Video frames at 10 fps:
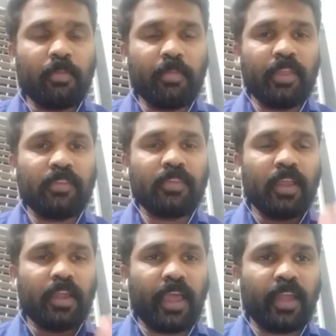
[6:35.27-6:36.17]
means
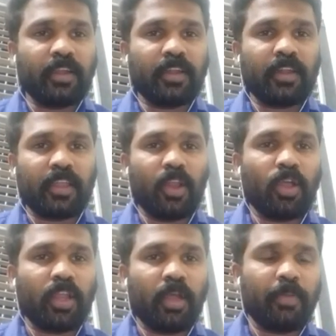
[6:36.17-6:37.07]
900
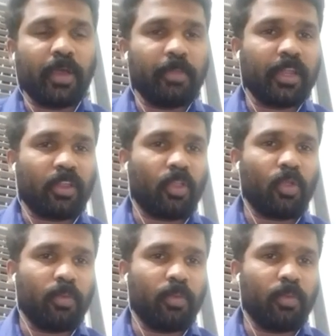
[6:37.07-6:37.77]
kilogram per meter cube,